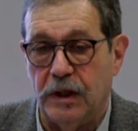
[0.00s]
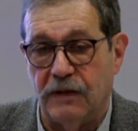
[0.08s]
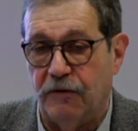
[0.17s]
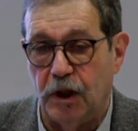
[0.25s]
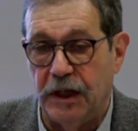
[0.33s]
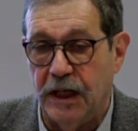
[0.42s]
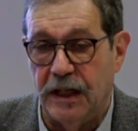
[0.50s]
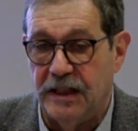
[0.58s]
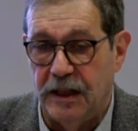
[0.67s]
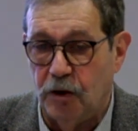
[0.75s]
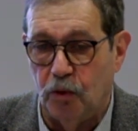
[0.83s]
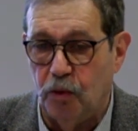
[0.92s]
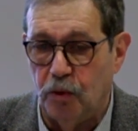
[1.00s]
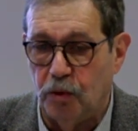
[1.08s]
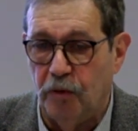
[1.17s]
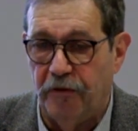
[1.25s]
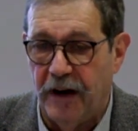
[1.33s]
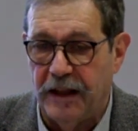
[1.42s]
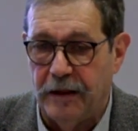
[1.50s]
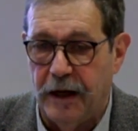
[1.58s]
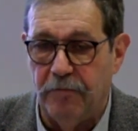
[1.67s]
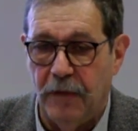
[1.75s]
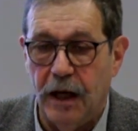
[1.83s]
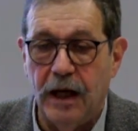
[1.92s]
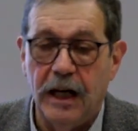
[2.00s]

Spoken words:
It's very easy to find them.